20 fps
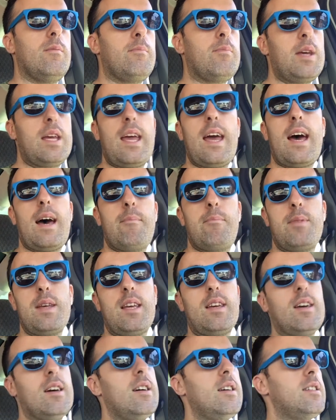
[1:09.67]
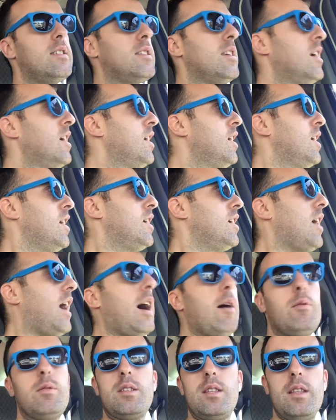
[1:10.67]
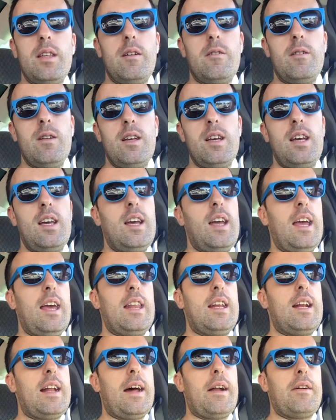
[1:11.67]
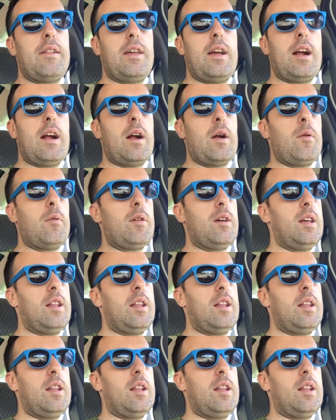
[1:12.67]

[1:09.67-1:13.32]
be at, because I was literally in and out of there